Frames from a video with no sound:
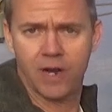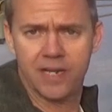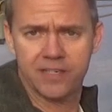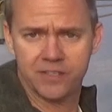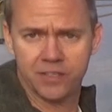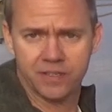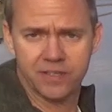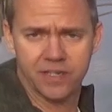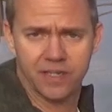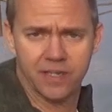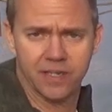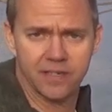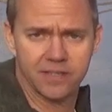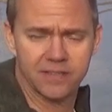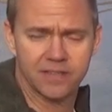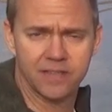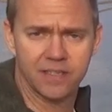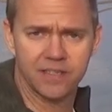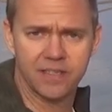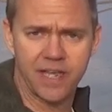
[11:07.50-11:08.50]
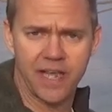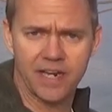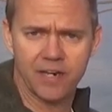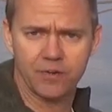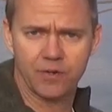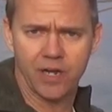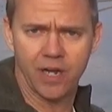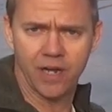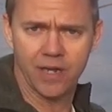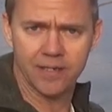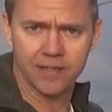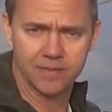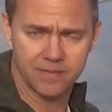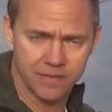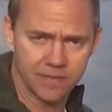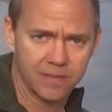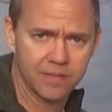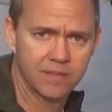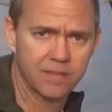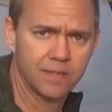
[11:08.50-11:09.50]
took the dado cut.
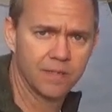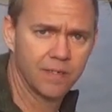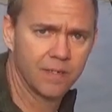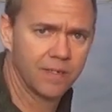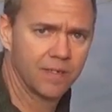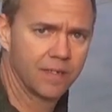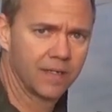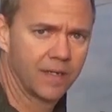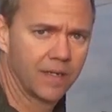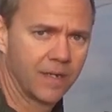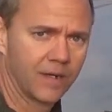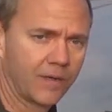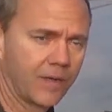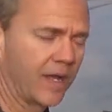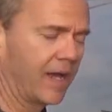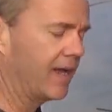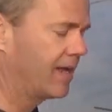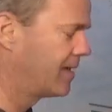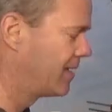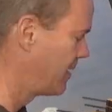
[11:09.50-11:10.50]
Okay.